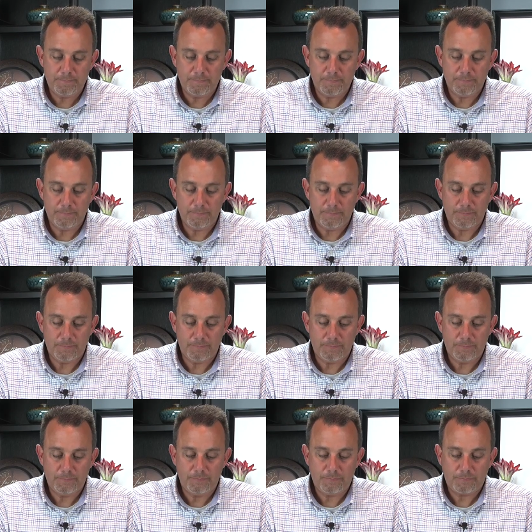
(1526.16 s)

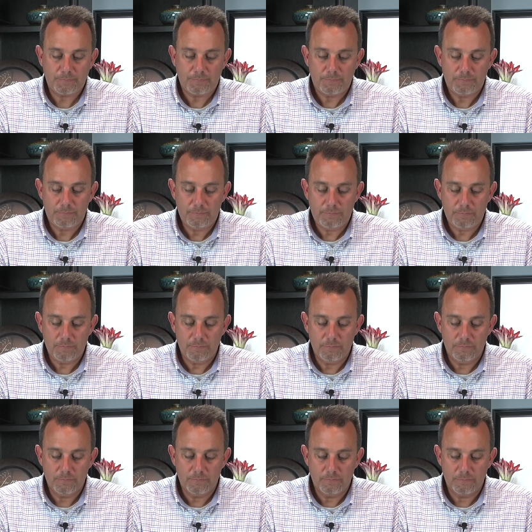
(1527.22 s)

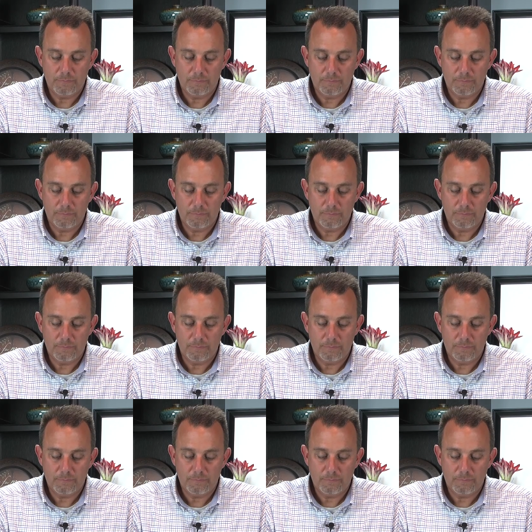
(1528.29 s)
No one is speaking in this clip.